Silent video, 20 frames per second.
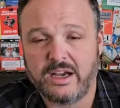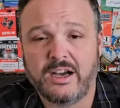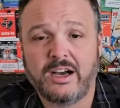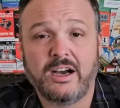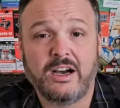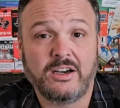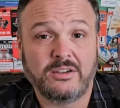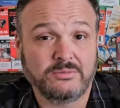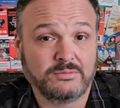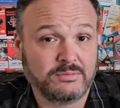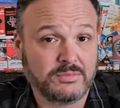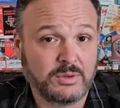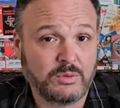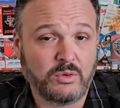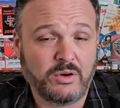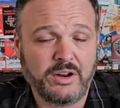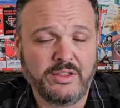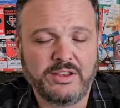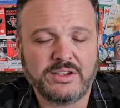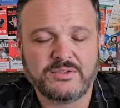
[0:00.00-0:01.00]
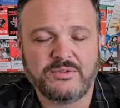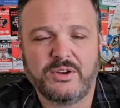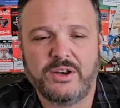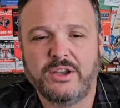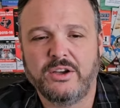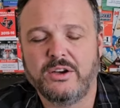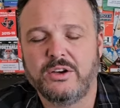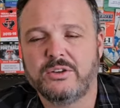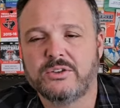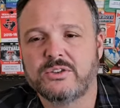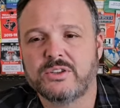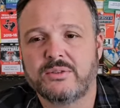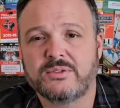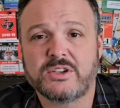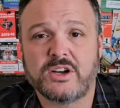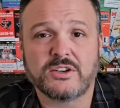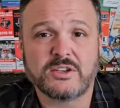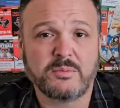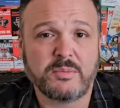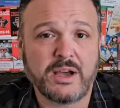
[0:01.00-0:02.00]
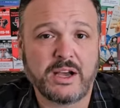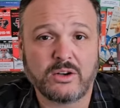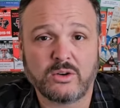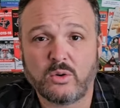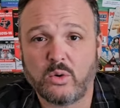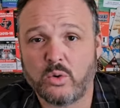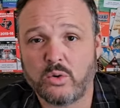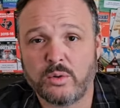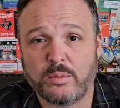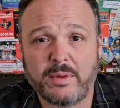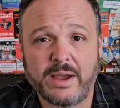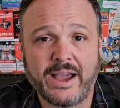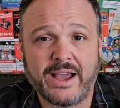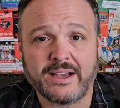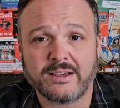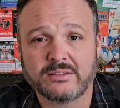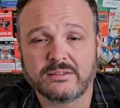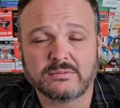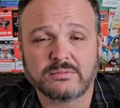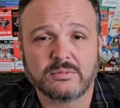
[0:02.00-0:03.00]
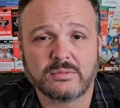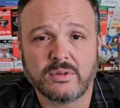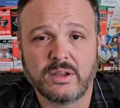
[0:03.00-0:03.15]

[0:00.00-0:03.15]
In one of these videos, I've talked about quarterback,